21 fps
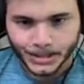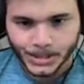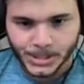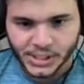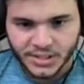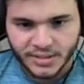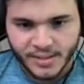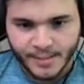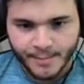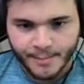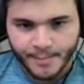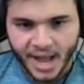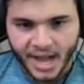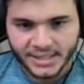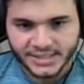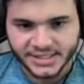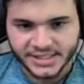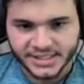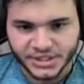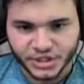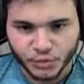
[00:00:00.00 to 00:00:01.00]
The
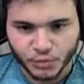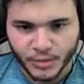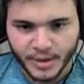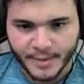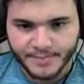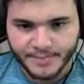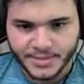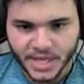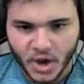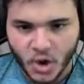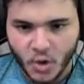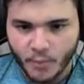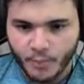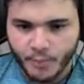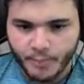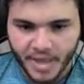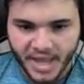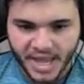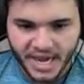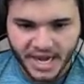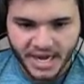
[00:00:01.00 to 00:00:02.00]
boxes are ripped
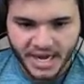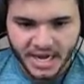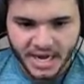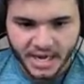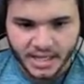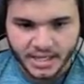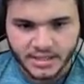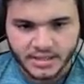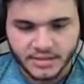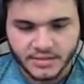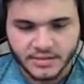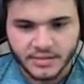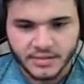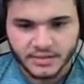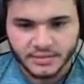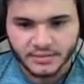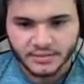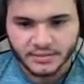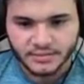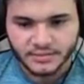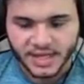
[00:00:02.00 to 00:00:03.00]
open!
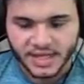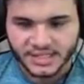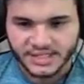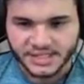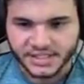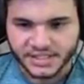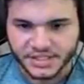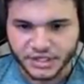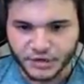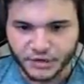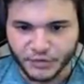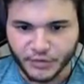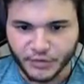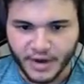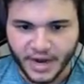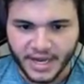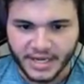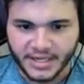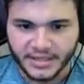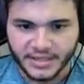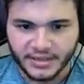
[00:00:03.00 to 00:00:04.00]
That's just
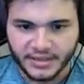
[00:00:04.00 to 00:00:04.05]
great.